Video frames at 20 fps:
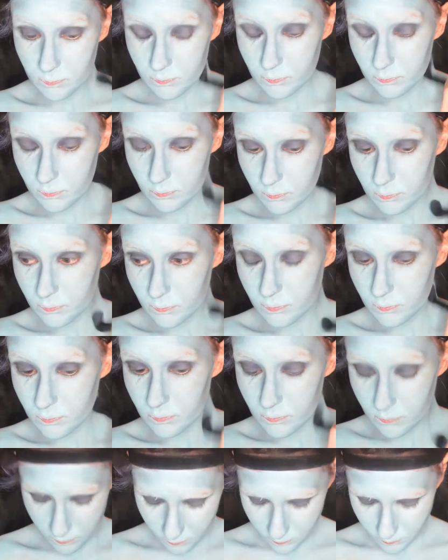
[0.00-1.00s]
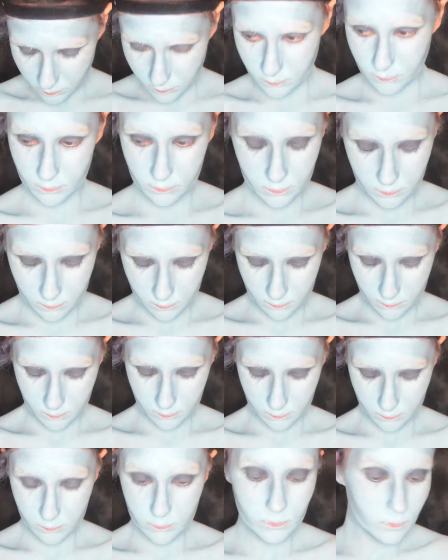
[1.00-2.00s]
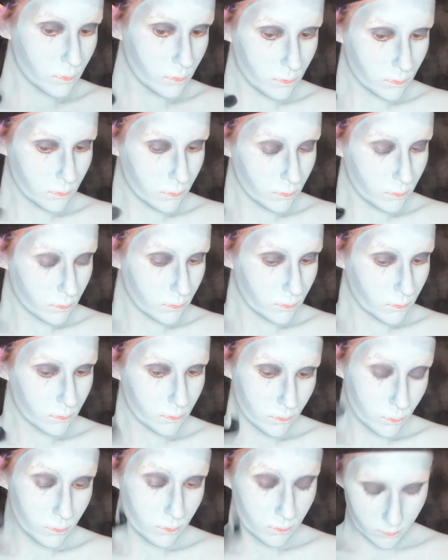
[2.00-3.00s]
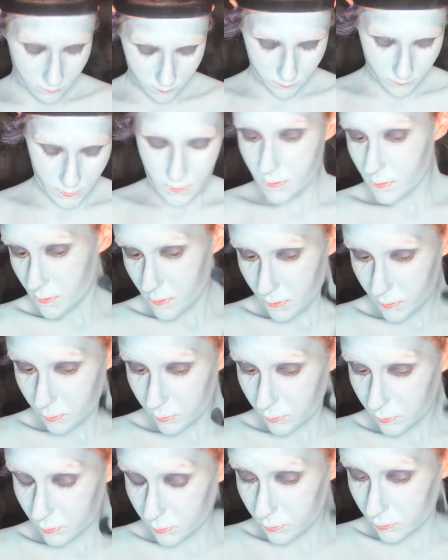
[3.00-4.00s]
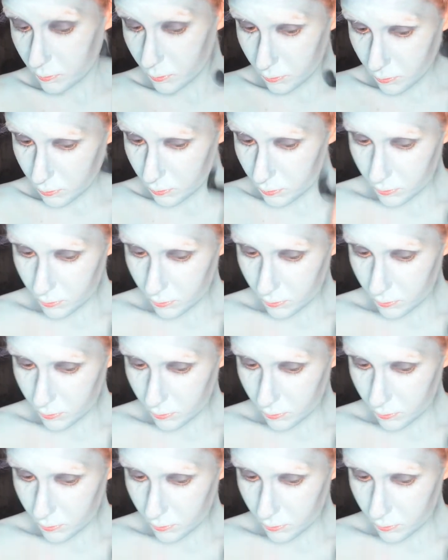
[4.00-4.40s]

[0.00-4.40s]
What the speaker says: as down your neck. And I am taking both